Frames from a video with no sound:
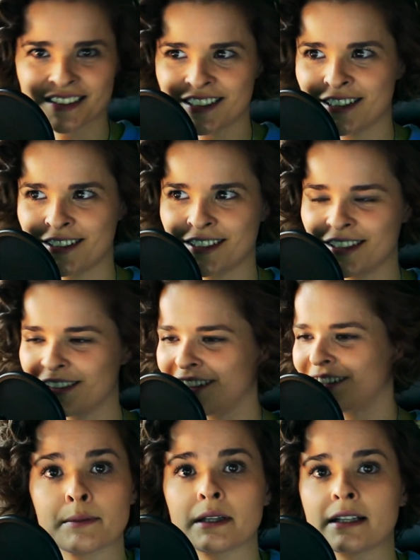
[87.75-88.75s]
just so you know,
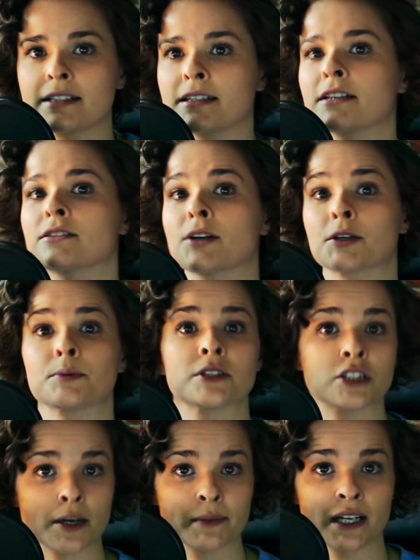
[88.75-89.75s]
let's get started with
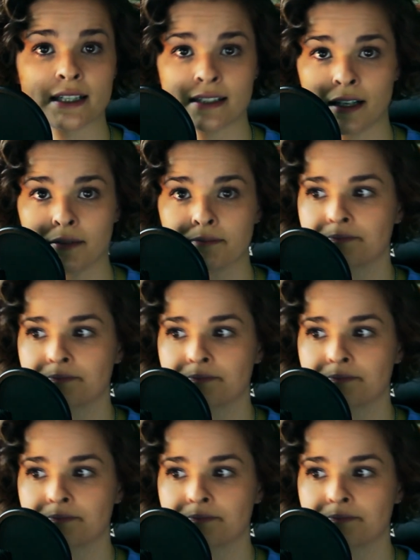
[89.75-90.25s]
Gemini Sun.